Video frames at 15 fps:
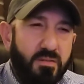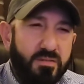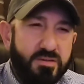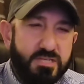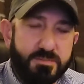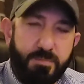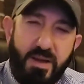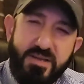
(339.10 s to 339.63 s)
The
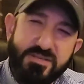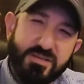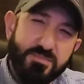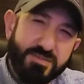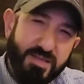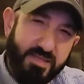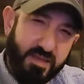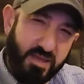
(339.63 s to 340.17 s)
spice
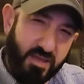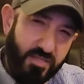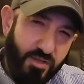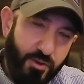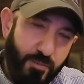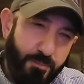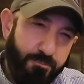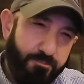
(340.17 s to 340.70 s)
comes at the end
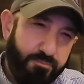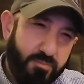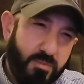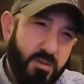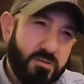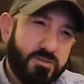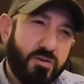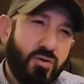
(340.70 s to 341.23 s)
though.
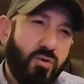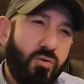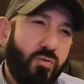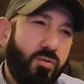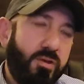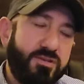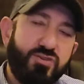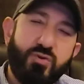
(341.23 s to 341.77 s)
So
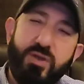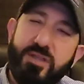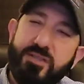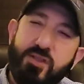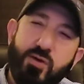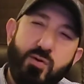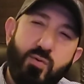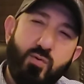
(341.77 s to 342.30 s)
as you get
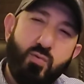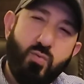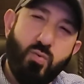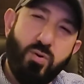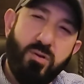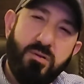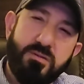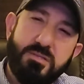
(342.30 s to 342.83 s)
no
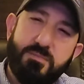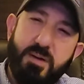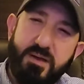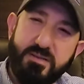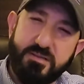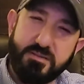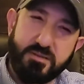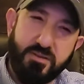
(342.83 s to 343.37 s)

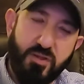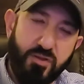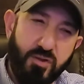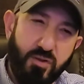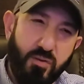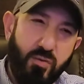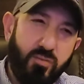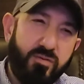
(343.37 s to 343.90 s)
spices in the
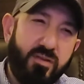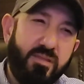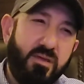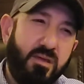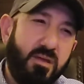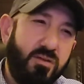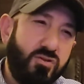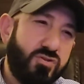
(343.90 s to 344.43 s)
nose, at
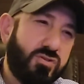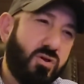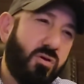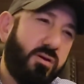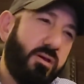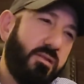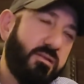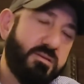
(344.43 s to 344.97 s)
the end you
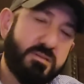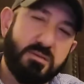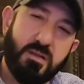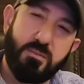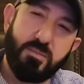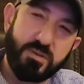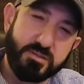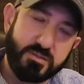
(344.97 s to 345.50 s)
start getting the
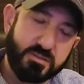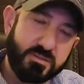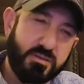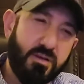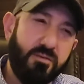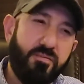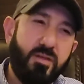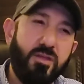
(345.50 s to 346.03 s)
cinnamons and
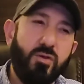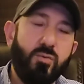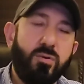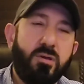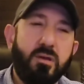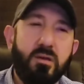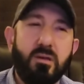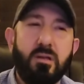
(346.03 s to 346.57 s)
stuff that you
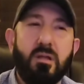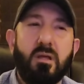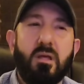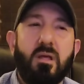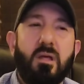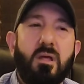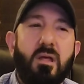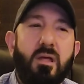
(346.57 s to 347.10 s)
would get,
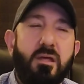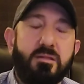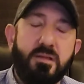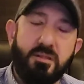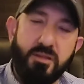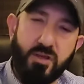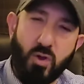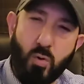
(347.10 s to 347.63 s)
and
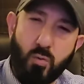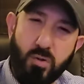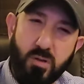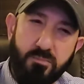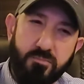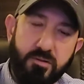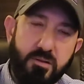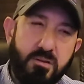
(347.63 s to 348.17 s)
then the oak
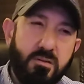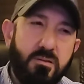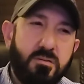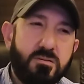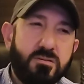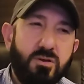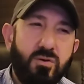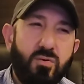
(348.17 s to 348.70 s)
comes in.
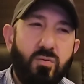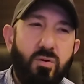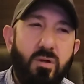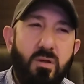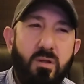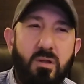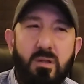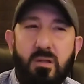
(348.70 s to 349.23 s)
So
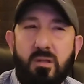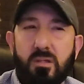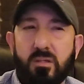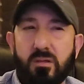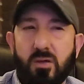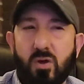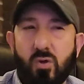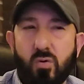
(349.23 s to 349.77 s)

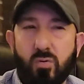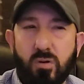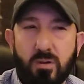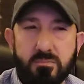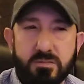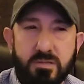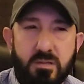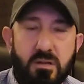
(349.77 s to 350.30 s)
the oak
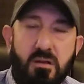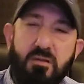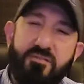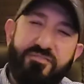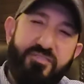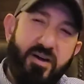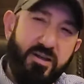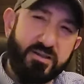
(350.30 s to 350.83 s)
comes in and
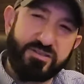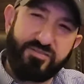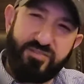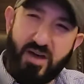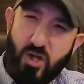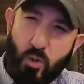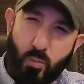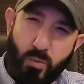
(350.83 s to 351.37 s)
it's
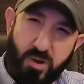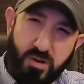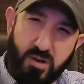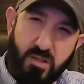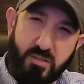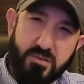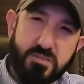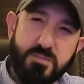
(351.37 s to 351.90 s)
followed by
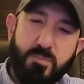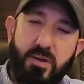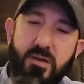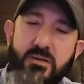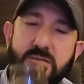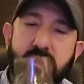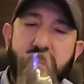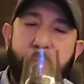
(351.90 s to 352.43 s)
kind of the
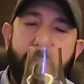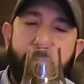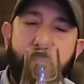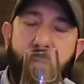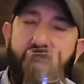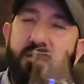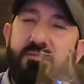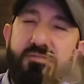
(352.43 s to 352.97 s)
spice
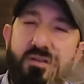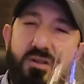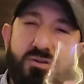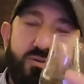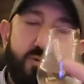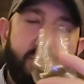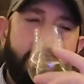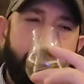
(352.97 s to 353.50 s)
in the
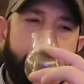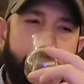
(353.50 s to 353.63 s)
finish.